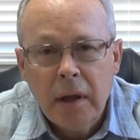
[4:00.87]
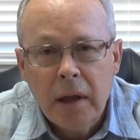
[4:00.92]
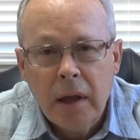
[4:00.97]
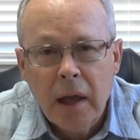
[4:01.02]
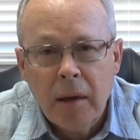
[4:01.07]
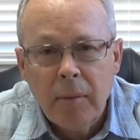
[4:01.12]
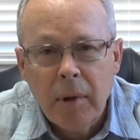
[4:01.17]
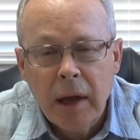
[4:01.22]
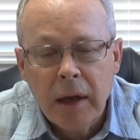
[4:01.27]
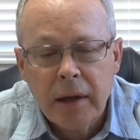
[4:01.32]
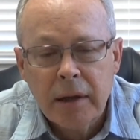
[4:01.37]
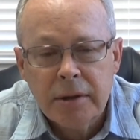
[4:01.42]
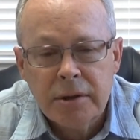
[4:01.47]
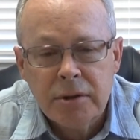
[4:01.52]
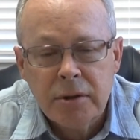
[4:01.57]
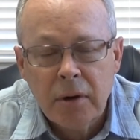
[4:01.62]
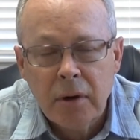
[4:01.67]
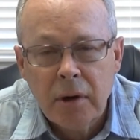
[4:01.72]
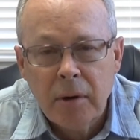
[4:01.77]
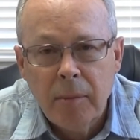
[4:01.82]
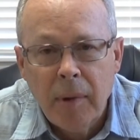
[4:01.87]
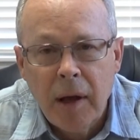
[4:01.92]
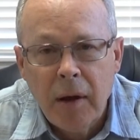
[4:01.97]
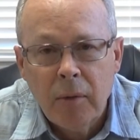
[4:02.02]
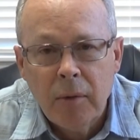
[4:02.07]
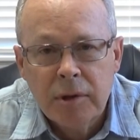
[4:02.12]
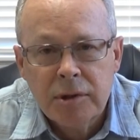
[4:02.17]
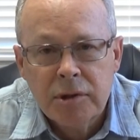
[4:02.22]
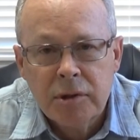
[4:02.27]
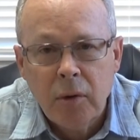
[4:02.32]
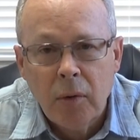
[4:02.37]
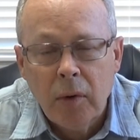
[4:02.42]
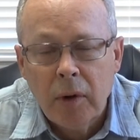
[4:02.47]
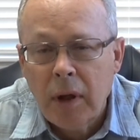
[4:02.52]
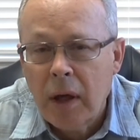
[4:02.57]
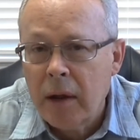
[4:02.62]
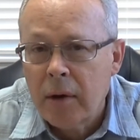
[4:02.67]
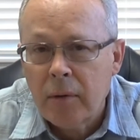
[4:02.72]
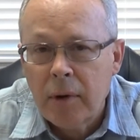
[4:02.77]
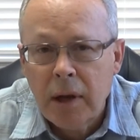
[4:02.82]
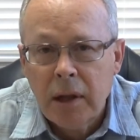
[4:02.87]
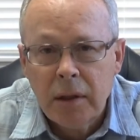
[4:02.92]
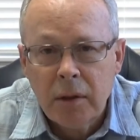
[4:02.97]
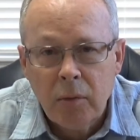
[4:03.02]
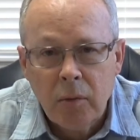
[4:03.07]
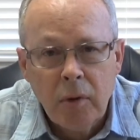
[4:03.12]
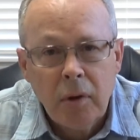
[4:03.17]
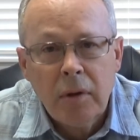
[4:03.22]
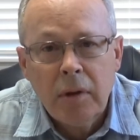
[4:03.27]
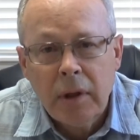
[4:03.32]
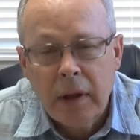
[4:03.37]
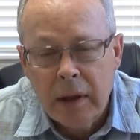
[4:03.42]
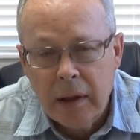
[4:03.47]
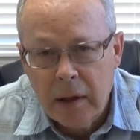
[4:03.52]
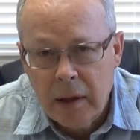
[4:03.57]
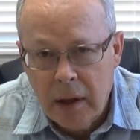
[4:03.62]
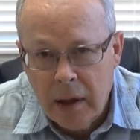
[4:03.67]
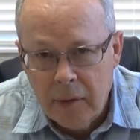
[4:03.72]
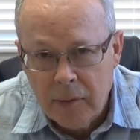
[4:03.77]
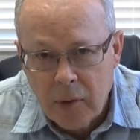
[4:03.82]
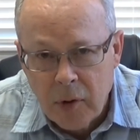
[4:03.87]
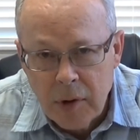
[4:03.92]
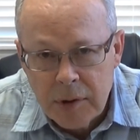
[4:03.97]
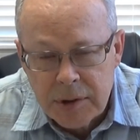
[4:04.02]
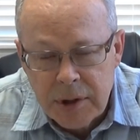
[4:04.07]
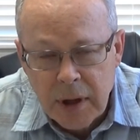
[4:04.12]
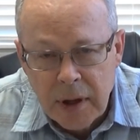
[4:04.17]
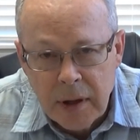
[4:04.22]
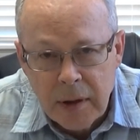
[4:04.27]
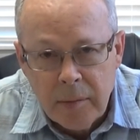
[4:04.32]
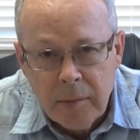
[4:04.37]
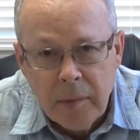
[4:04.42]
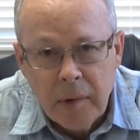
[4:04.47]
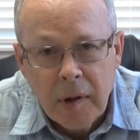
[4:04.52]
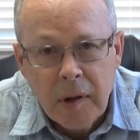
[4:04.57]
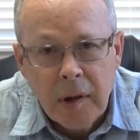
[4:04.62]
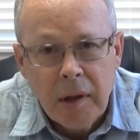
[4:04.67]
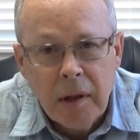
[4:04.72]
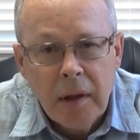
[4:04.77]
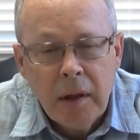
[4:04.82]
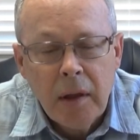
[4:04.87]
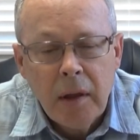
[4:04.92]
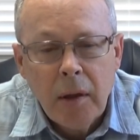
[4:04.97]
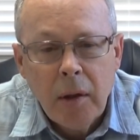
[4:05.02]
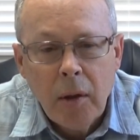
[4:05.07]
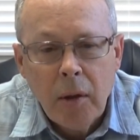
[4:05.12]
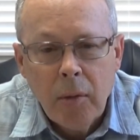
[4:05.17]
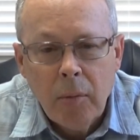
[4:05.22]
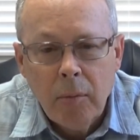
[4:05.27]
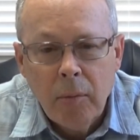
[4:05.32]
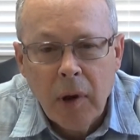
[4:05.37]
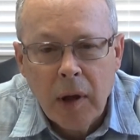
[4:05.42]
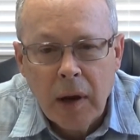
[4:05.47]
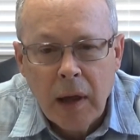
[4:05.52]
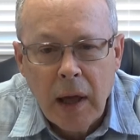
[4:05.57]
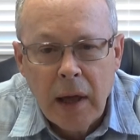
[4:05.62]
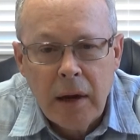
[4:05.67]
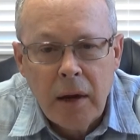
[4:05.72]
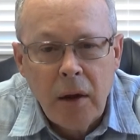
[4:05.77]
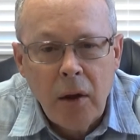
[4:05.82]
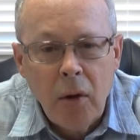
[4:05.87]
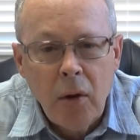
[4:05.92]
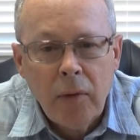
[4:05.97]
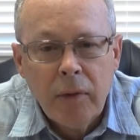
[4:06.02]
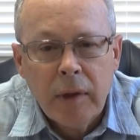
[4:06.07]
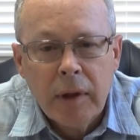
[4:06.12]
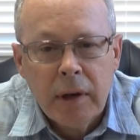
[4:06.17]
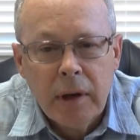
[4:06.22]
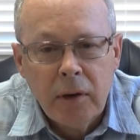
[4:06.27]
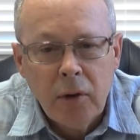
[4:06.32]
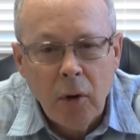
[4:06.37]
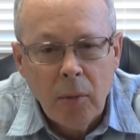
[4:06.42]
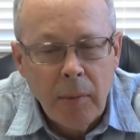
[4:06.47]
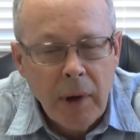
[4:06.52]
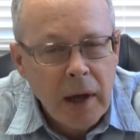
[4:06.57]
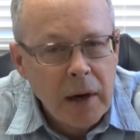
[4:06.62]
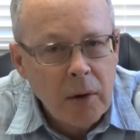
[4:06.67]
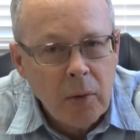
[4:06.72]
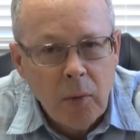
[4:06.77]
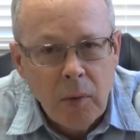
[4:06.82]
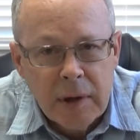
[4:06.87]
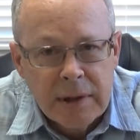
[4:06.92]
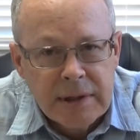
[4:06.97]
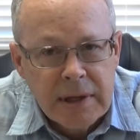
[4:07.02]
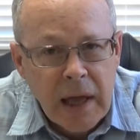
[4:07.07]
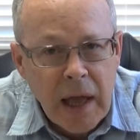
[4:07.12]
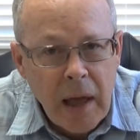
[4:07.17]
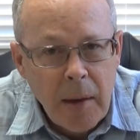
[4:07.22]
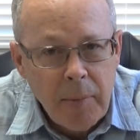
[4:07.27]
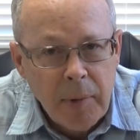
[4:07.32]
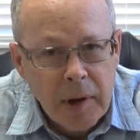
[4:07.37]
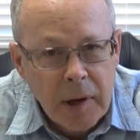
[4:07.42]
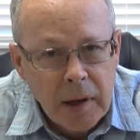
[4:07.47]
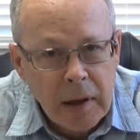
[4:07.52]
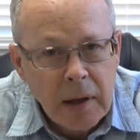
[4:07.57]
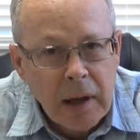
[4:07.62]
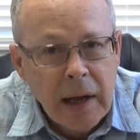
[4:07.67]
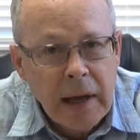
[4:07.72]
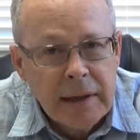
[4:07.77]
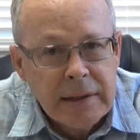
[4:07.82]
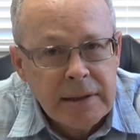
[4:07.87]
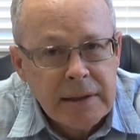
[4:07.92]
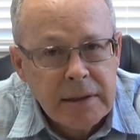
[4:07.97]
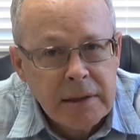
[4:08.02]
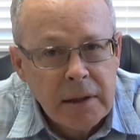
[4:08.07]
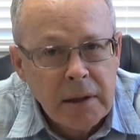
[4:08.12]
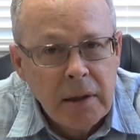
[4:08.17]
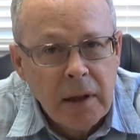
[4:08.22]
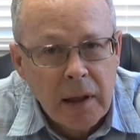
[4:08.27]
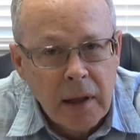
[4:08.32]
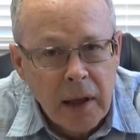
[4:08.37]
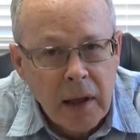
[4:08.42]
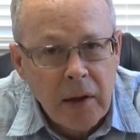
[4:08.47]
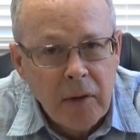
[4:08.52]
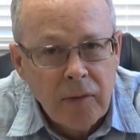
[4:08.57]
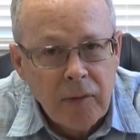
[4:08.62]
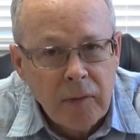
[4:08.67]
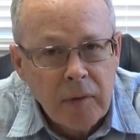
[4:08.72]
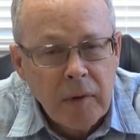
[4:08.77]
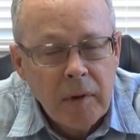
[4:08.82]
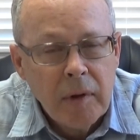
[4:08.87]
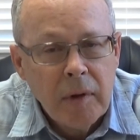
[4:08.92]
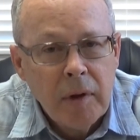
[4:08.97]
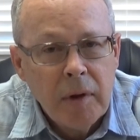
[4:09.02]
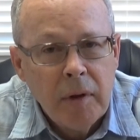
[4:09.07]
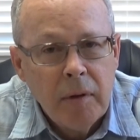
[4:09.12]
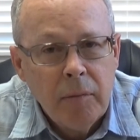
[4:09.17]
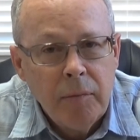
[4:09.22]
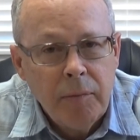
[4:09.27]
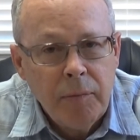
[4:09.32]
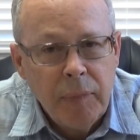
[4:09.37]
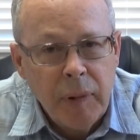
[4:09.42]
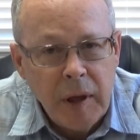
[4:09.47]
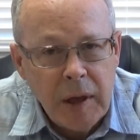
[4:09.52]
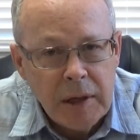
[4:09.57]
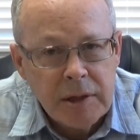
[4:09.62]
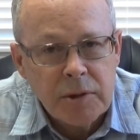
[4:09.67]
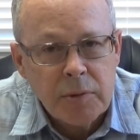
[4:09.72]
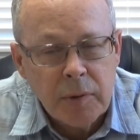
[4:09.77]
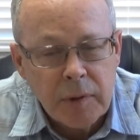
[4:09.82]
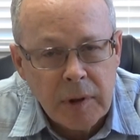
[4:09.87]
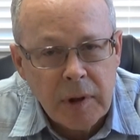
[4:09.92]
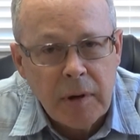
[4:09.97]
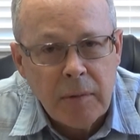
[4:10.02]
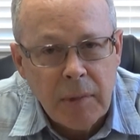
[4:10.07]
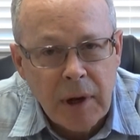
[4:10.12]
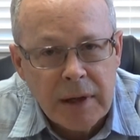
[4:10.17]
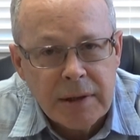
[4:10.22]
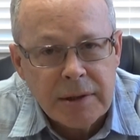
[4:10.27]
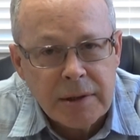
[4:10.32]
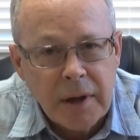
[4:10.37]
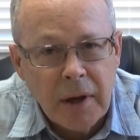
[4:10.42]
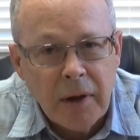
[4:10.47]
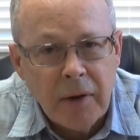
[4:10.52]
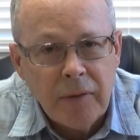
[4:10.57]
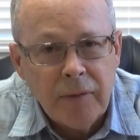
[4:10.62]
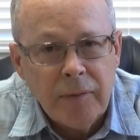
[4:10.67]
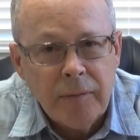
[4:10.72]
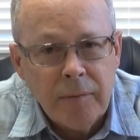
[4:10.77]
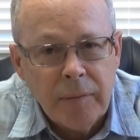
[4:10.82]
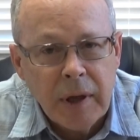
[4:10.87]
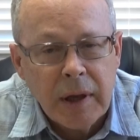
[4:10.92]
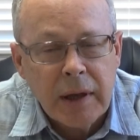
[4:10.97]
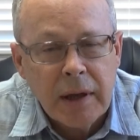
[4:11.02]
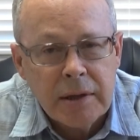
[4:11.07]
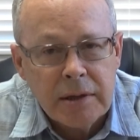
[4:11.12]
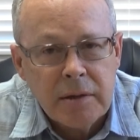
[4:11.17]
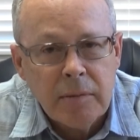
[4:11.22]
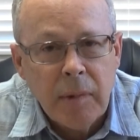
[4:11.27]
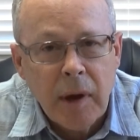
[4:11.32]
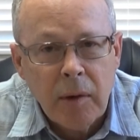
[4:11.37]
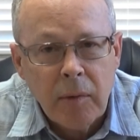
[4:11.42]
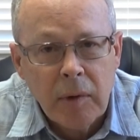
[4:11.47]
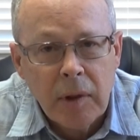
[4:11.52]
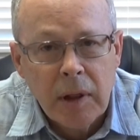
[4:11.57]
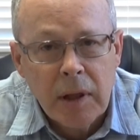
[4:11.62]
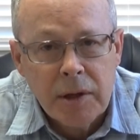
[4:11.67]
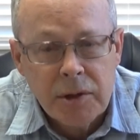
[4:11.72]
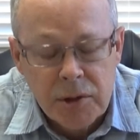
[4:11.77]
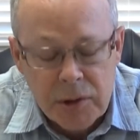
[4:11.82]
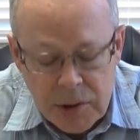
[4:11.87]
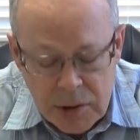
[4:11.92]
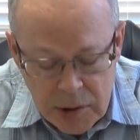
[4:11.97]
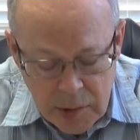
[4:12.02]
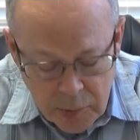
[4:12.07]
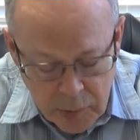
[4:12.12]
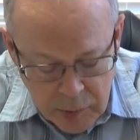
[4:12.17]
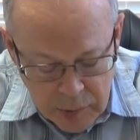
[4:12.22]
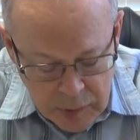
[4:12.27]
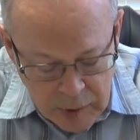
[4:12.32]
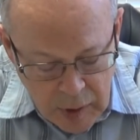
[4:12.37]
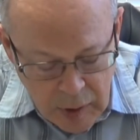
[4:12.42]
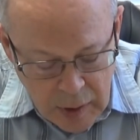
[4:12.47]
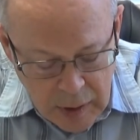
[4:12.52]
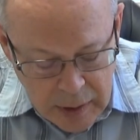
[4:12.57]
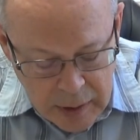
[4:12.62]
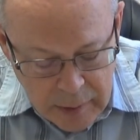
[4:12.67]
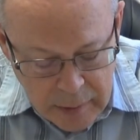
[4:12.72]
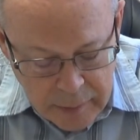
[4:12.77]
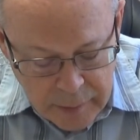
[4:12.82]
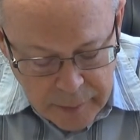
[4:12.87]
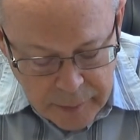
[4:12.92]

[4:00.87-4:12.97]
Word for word: Am I concerned about what's going on around the world? Of course I am. But I know that no matter what's happening, I still have peace within myself because of my relationship with God.